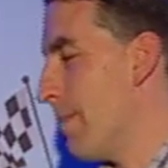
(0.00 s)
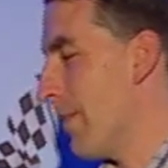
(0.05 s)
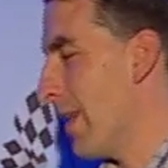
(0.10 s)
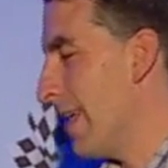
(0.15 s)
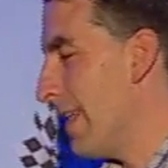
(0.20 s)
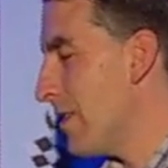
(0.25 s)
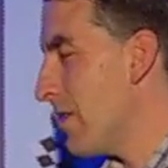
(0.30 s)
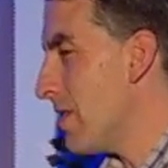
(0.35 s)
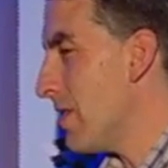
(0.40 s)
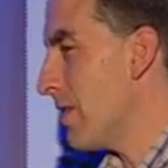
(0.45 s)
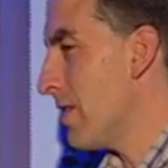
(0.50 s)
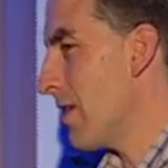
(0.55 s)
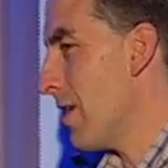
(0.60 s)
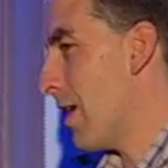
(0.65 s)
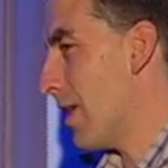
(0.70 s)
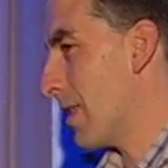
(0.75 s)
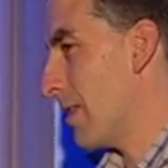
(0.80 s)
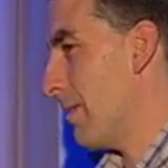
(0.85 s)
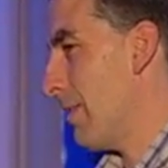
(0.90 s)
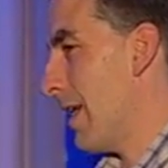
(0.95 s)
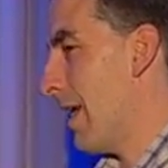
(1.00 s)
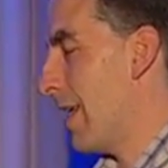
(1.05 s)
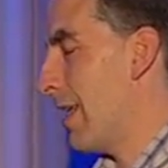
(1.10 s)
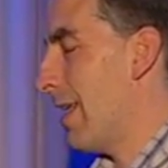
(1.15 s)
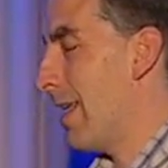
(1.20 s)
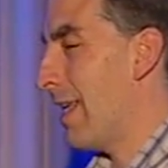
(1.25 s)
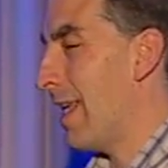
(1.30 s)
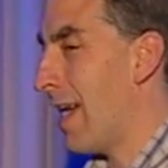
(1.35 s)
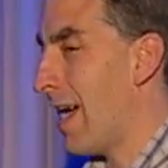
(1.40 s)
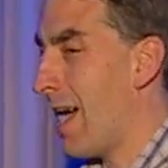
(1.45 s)
He's just talked about
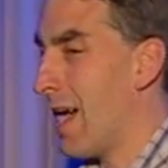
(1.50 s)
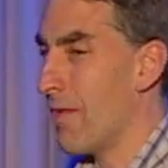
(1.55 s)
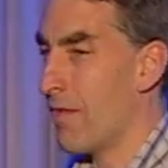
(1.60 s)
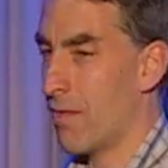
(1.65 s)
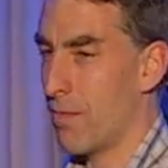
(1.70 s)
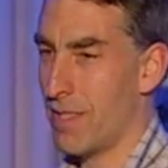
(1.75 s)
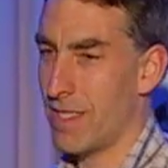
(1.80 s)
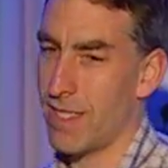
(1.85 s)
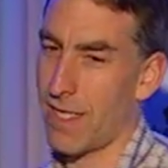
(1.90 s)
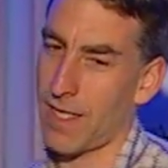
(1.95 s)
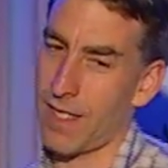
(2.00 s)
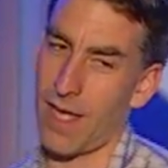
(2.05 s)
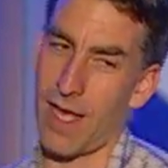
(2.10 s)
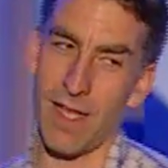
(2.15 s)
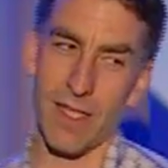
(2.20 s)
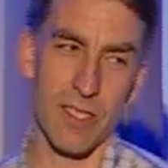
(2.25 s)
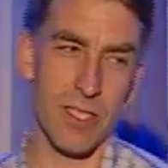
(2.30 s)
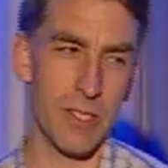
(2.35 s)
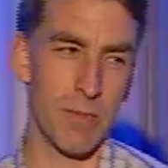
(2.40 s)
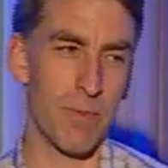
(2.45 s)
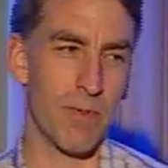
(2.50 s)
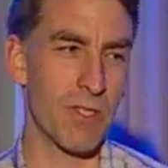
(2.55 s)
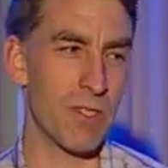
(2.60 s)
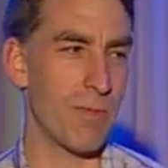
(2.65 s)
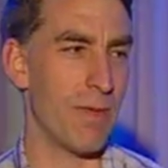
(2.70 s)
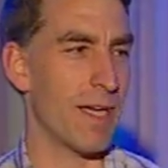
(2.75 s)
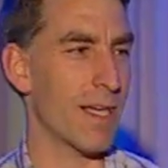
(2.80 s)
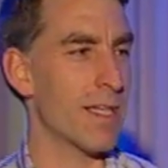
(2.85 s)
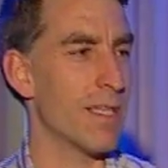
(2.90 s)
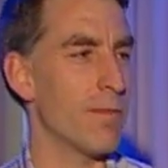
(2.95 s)
it not from a technology
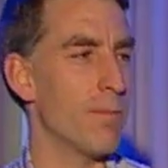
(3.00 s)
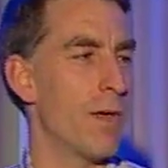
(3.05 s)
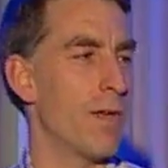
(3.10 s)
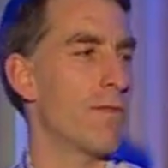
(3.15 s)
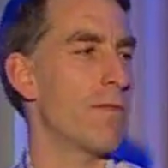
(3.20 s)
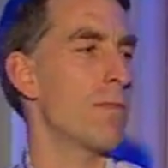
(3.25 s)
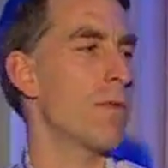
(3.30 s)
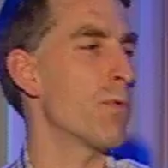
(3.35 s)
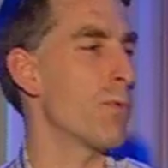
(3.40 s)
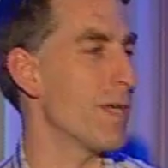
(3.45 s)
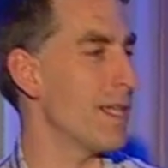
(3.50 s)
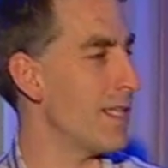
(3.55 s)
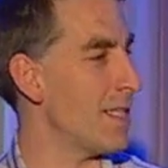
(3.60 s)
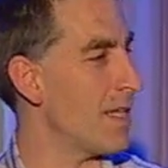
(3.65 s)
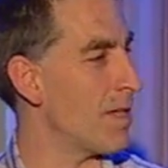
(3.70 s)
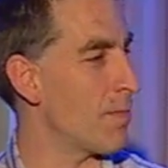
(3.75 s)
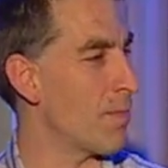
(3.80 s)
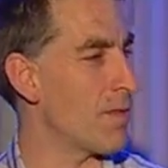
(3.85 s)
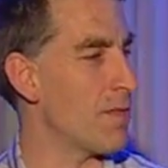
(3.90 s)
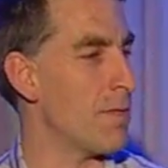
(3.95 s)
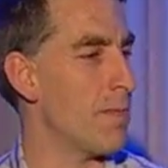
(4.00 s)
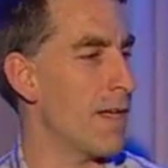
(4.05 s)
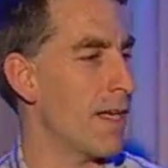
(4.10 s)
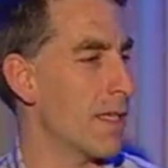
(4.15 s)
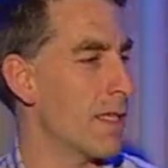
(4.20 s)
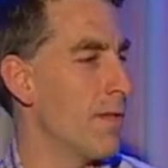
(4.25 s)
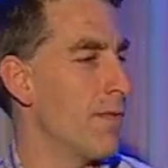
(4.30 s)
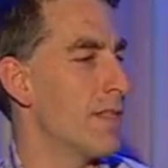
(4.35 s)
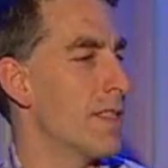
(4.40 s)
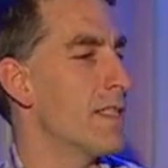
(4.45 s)
perspective, but from a retail
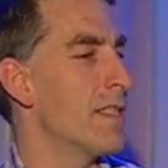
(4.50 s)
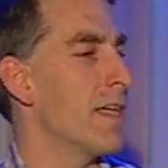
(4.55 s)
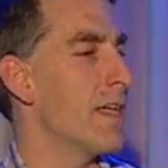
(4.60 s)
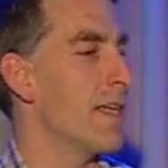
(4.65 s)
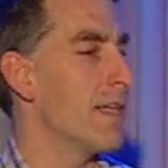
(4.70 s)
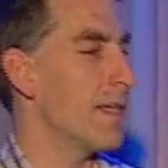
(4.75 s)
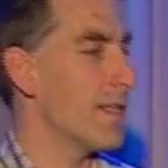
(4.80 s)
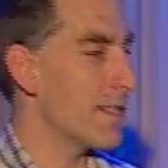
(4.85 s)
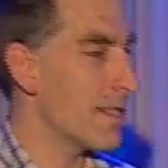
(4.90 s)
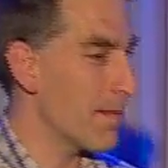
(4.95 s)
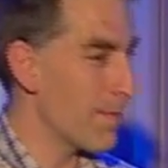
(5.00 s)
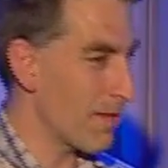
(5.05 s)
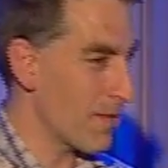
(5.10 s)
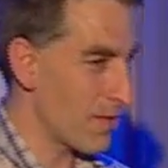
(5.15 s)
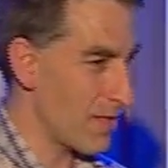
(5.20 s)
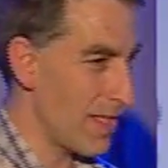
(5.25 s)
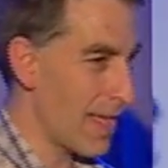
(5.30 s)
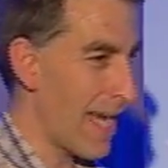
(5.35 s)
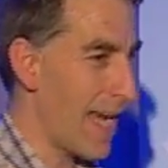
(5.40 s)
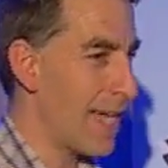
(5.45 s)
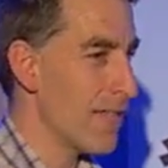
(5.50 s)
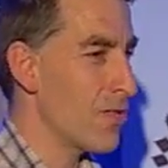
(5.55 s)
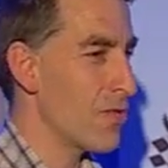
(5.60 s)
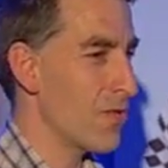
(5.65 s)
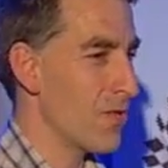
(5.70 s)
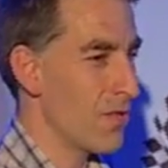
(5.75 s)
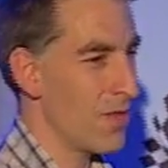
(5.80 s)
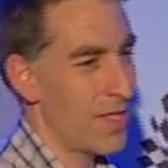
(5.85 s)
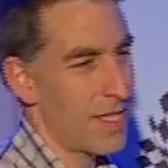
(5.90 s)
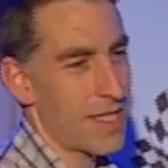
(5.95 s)
perspective, and said it is the most
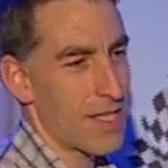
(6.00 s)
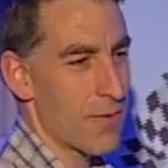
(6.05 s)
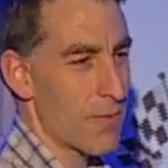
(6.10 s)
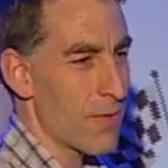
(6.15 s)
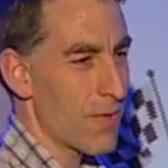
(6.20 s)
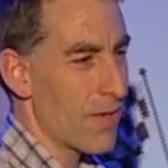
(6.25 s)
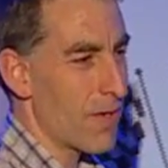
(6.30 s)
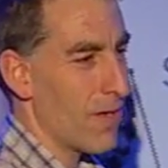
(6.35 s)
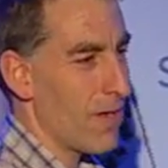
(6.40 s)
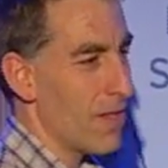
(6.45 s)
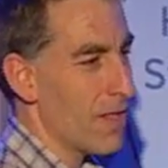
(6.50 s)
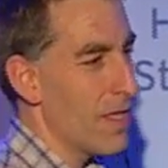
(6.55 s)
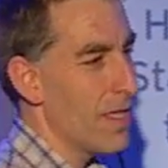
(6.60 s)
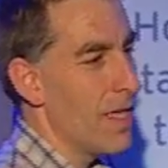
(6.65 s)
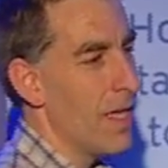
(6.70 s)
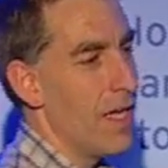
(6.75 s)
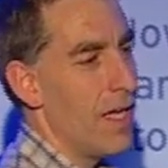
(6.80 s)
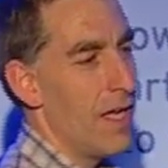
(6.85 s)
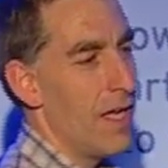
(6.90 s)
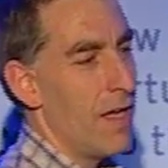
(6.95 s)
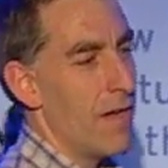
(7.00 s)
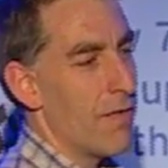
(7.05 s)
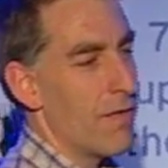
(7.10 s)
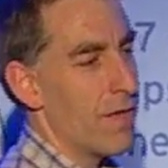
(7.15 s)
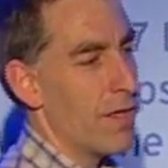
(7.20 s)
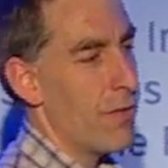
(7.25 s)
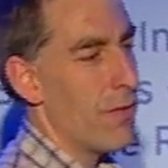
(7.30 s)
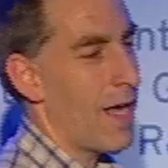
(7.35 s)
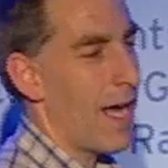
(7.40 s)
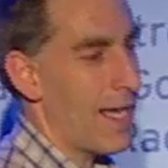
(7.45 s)
natural thing in the world
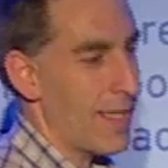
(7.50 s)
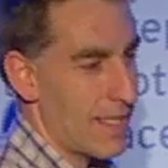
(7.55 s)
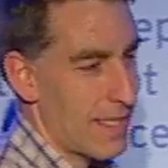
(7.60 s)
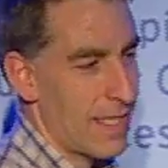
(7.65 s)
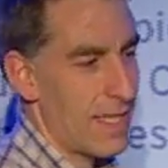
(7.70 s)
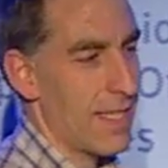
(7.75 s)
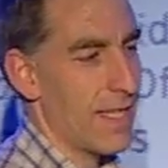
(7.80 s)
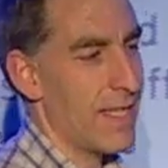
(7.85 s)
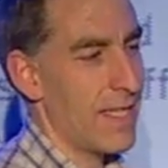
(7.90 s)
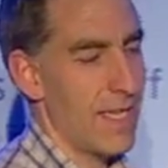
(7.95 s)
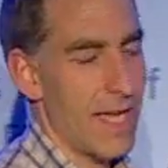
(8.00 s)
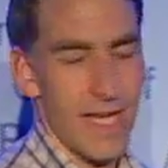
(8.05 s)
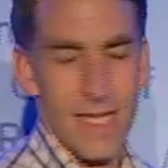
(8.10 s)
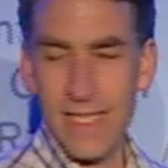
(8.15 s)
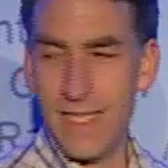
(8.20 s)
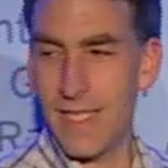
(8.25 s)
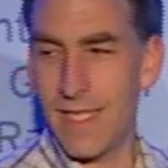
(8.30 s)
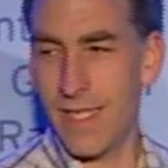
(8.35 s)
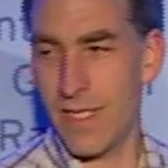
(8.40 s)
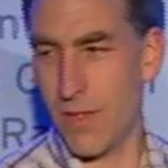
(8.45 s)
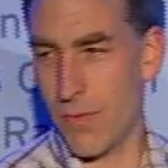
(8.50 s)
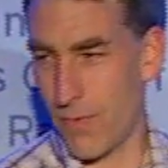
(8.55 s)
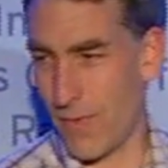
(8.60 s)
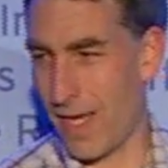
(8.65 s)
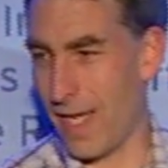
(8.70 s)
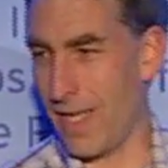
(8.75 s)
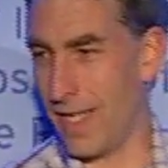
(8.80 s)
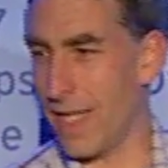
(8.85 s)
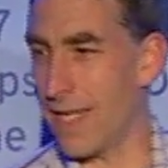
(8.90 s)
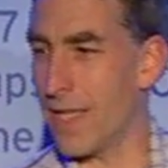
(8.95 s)
for you not to get the idea
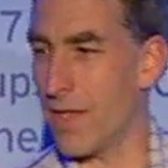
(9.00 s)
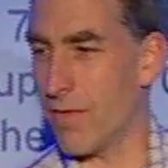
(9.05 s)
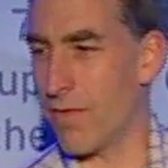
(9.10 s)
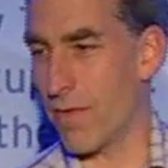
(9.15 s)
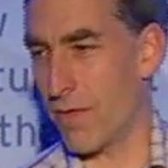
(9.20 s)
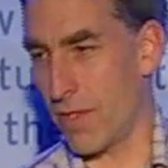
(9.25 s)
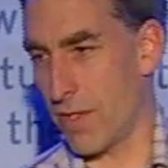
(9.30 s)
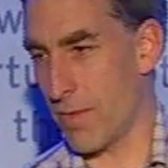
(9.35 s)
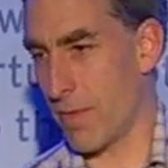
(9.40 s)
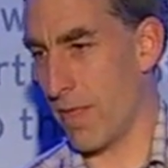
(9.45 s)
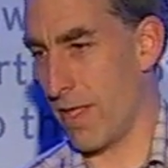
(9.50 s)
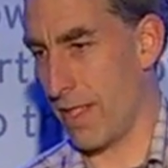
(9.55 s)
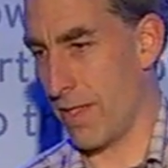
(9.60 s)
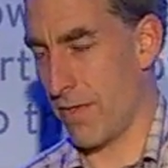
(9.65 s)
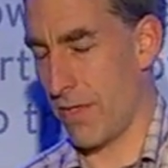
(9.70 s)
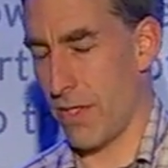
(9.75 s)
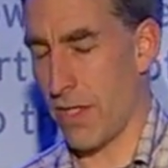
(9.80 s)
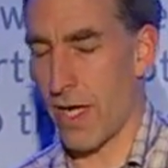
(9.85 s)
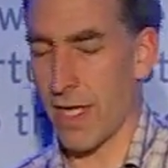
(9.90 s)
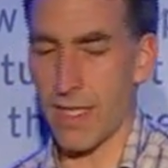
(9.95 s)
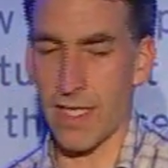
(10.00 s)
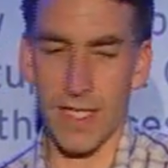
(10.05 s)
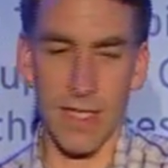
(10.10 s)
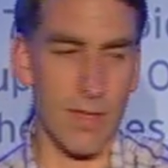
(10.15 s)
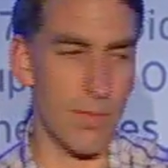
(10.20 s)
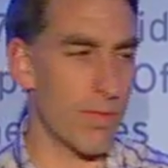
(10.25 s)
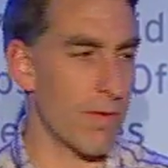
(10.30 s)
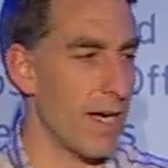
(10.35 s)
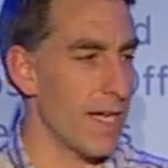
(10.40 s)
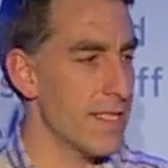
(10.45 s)
right in the first place, for you not to get
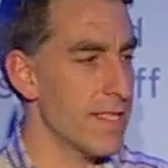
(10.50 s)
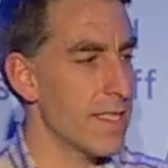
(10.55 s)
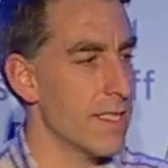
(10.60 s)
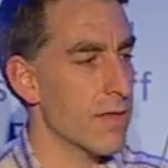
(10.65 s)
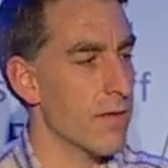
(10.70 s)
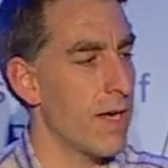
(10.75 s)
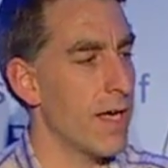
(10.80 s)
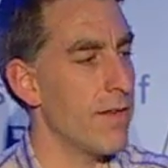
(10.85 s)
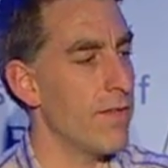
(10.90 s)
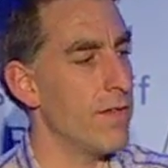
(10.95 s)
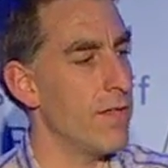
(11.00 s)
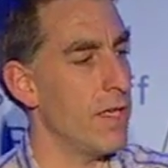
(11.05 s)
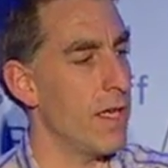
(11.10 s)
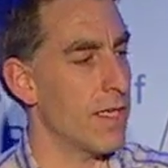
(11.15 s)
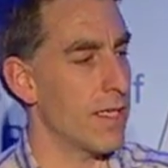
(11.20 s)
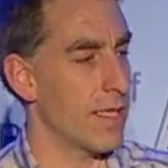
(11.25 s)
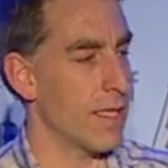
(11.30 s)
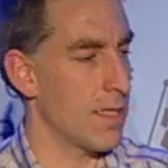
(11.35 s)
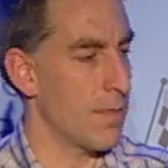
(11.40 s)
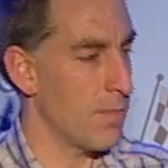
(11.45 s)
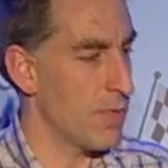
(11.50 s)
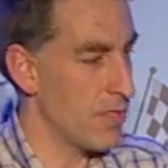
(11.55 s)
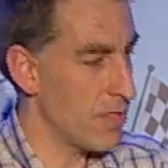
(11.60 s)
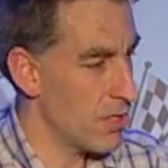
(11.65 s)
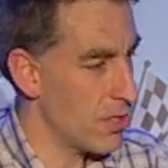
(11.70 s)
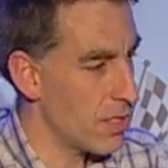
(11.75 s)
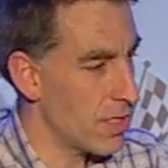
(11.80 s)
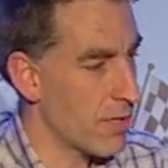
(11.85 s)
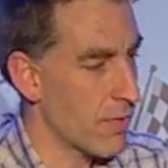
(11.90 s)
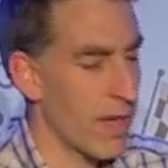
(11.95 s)
the pricing right, for you not to get the
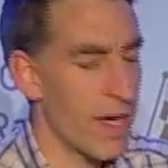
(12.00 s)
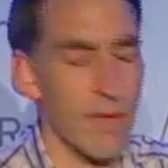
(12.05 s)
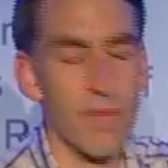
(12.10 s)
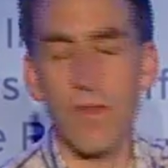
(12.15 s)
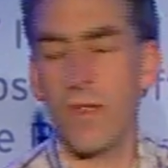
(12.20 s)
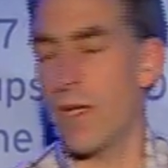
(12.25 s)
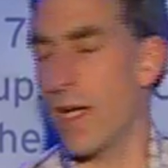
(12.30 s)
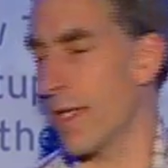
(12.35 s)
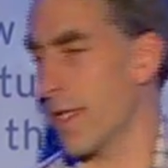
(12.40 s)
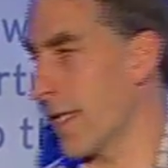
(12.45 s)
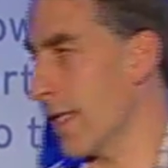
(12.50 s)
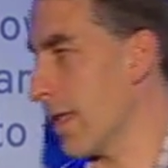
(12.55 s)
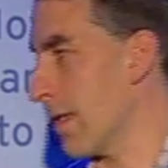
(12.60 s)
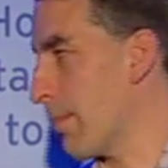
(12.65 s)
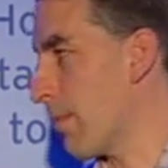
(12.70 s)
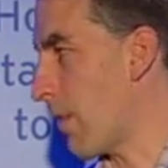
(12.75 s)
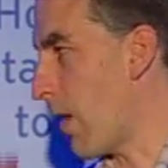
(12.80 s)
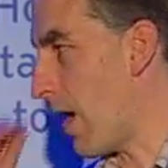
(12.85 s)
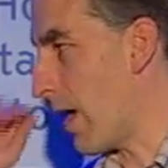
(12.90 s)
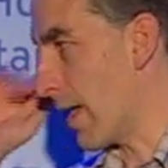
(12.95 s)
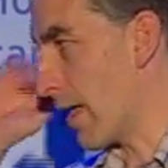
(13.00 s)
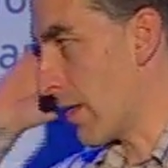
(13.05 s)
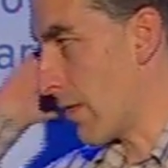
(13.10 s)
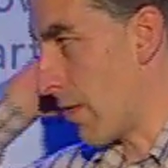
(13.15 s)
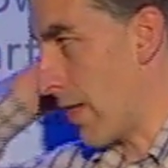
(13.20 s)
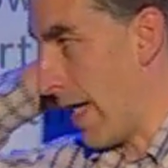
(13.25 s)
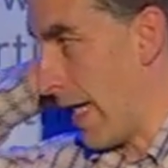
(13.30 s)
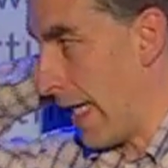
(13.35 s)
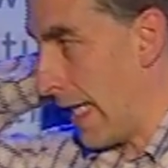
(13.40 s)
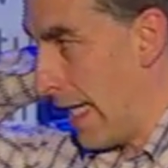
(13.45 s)
positioning right, for you not to get the product
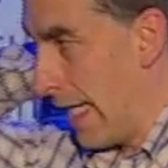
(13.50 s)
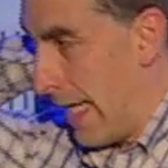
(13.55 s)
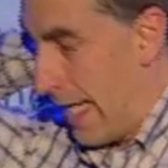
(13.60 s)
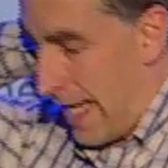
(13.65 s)
right.